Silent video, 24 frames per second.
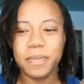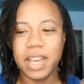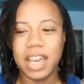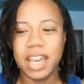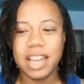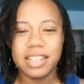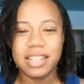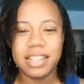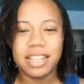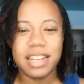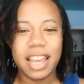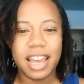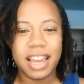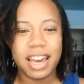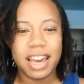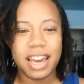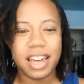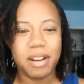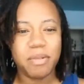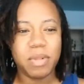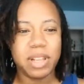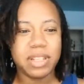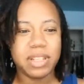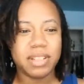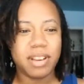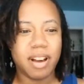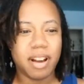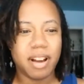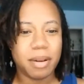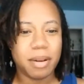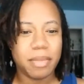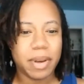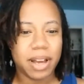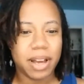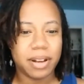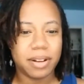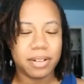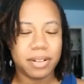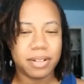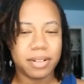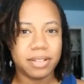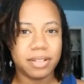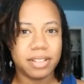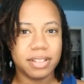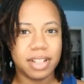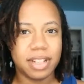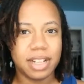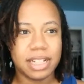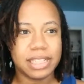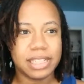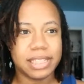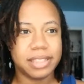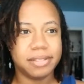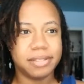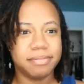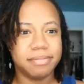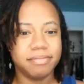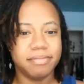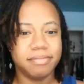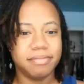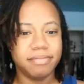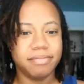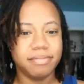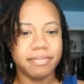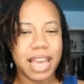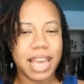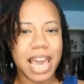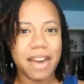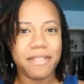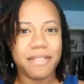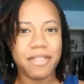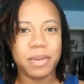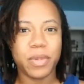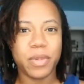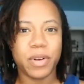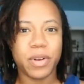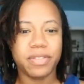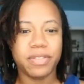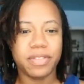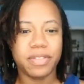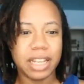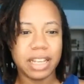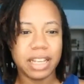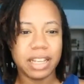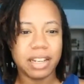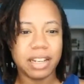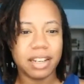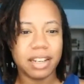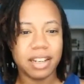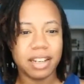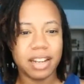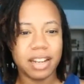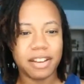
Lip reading: today I kind of want to talk about having more fun.